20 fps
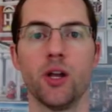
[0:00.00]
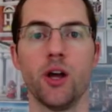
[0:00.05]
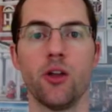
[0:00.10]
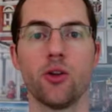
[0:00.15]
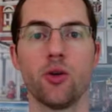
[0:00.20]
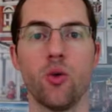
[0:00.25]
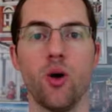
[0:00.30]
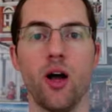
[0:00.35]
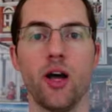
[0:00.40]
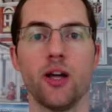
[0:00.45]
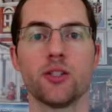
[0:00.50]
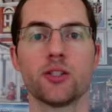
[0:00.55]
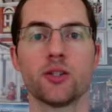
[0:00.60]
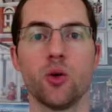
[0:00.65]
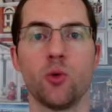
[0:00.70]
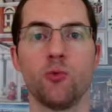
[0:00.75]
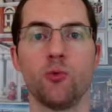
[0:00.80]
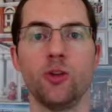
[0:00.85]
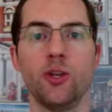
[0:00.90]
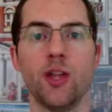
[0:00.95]
otherwise,
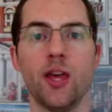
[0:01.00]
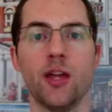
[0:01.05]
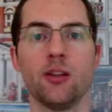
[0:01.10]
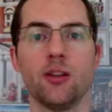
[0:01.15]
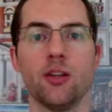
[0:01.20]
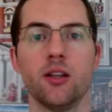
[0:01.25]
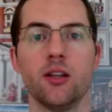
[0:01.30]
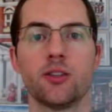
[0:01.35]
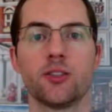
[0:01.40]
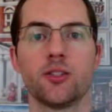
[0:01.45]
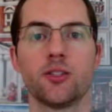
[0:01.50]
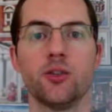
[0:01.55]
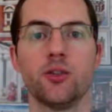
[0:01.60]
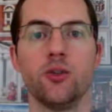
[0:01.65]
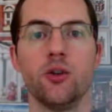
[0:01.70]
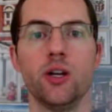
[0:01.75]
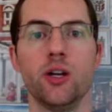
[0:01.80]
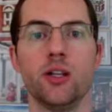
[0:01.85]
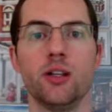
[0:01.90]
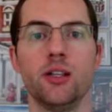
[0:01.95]
hopefully that lets
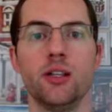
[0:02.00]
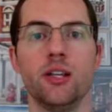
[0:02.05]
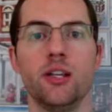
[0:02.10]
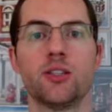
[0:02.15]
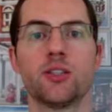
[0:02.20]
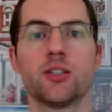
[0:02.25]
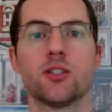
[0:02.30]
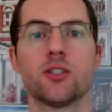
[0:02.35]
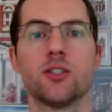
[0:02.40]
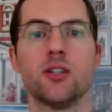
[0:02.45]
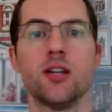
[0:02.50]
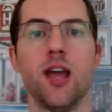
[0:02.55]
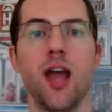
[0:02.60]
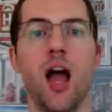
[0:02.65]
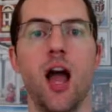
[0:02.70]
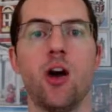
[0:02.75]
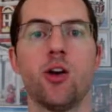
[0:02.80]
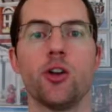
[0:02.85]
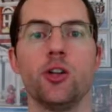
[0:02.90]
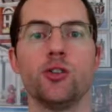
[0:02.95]
you at least see
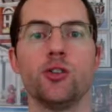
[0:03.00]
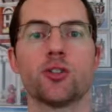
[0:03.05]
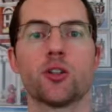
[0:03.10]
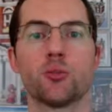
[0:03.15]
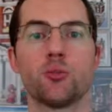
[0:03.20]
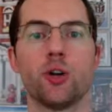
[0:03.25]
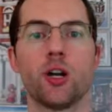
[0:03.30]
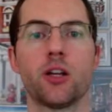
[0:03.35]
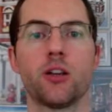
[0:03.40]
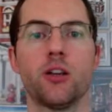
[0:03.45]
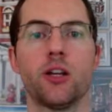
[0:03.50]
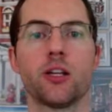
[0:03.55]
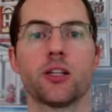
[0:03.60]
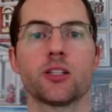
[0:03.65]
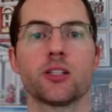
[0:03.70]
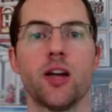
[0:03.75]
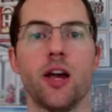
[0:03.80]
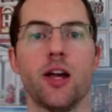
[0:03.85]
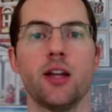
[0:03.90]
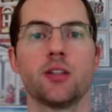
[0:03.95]
how to use the BrickLink
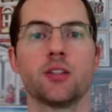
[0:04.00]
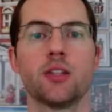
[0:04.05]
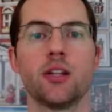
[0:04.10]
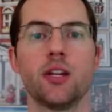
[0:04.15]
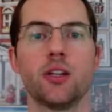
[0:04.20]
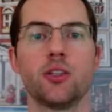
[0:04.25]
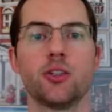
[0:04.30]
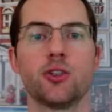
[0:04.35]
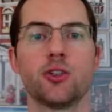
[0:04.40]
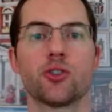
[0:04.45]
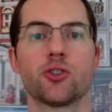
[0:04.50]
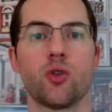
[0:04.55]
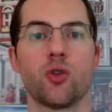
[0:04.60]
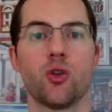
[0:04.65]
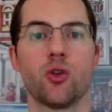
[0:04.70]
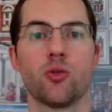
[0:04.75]
site to get your store